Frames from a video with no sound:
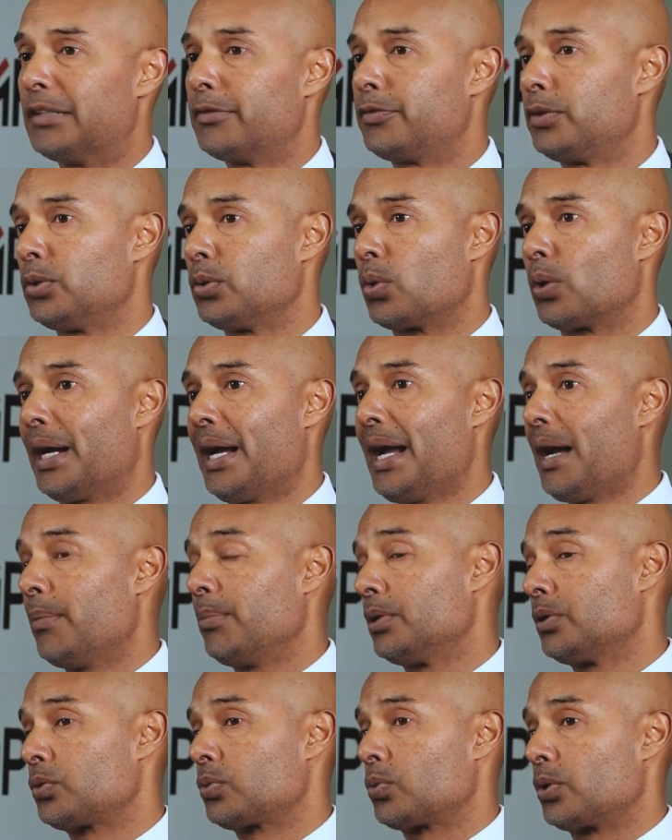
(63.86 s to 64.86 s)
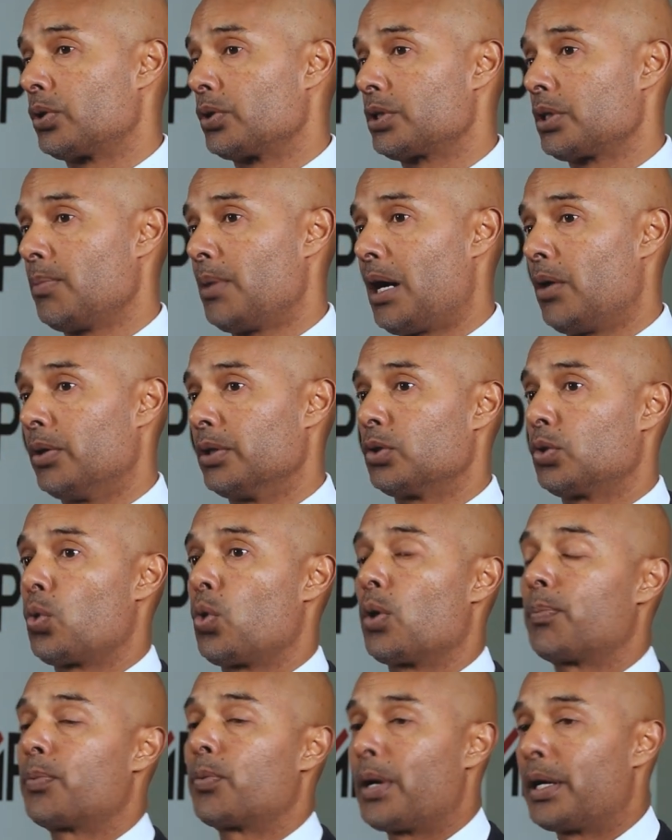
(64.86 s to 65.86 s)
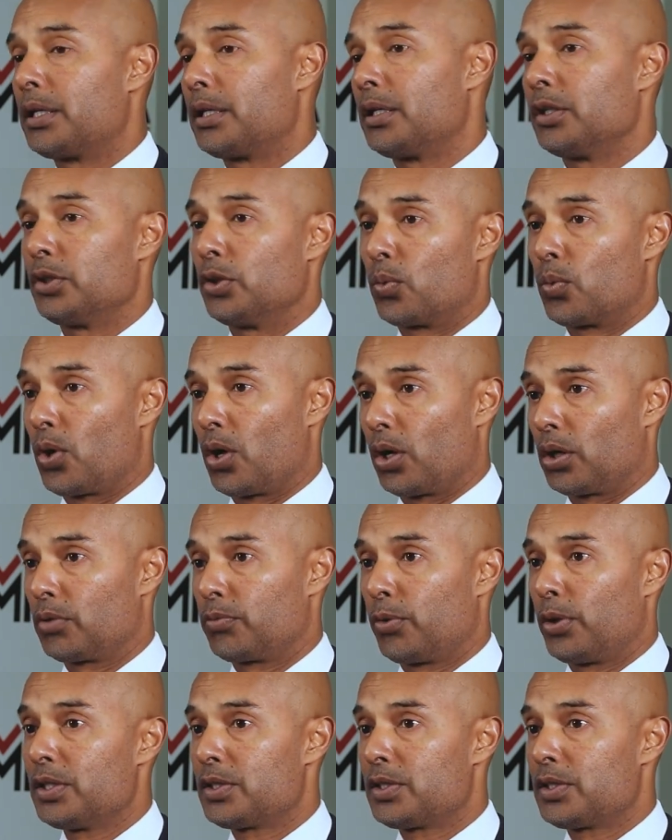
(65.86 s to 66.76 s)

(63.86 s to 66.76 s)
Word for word: if your habits were somehow incorporated in your work. For